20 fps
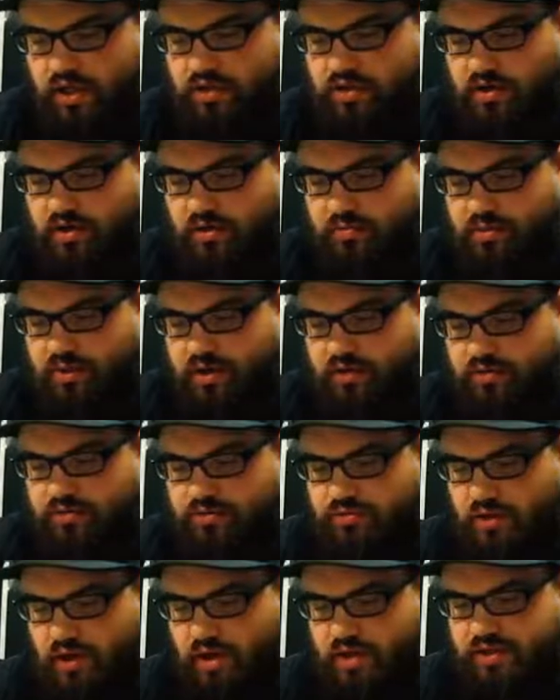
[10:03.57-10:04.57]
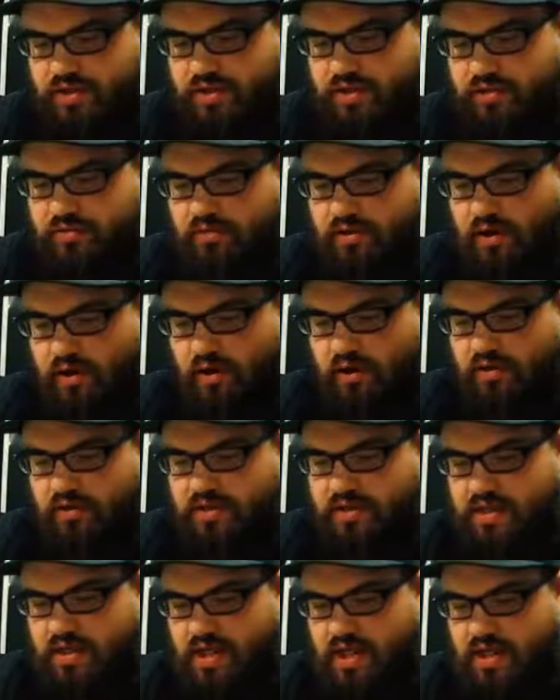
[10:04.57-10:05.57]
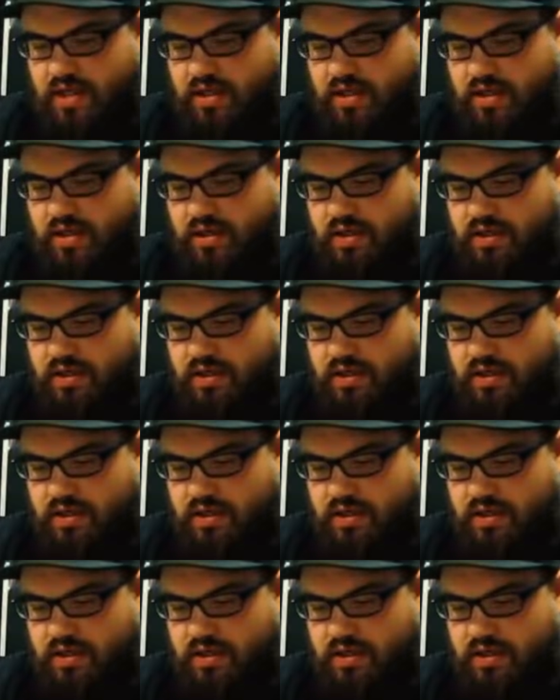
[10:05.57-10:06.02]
Target player draws 2 cards, then